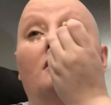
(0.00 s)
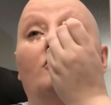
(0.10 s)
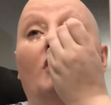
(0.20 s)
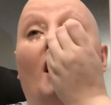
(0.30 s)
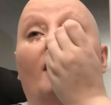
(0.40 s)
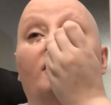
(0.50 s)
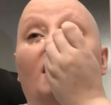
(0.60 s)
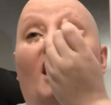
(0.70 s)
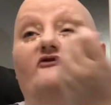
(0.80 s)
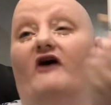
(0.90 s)
but I mean,
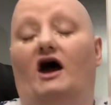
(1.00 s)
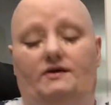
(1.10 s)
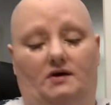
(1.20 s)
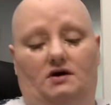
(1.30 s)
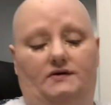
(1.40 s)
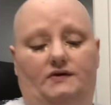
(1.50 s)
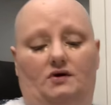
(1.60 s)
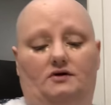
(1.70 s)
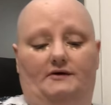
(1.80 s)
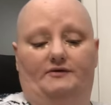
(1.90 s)
I've had dark
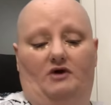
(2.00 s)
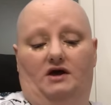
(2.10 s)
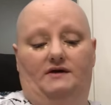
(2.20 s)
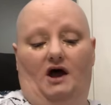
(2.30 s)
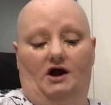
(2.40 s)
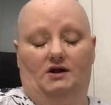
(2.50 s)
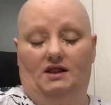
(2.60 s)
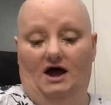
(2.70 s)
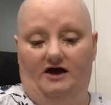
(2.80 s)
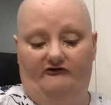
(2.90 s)
circles my entire
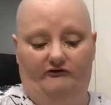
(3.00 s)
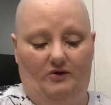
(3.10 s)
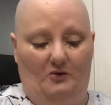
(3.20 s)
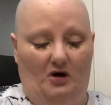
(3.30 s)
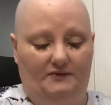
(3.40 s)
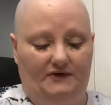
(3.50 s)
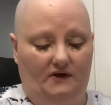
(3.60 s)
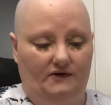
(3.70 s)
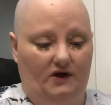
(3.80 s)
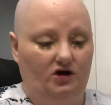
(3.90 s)
life. My mom
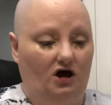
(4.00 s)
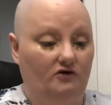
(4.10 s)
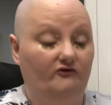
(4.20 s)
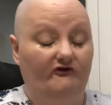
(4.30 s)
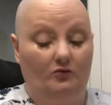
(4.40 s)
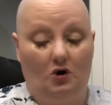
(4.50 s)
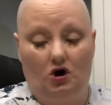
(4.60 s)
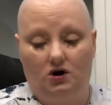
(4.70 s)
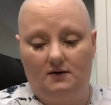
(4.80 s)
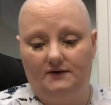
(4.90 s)
says I got them from
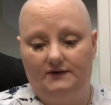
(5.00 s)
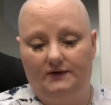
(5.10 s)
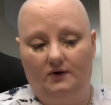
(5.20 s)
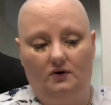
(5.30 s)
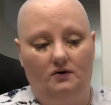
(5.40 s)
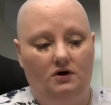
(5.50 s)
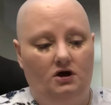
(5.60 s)
her, so,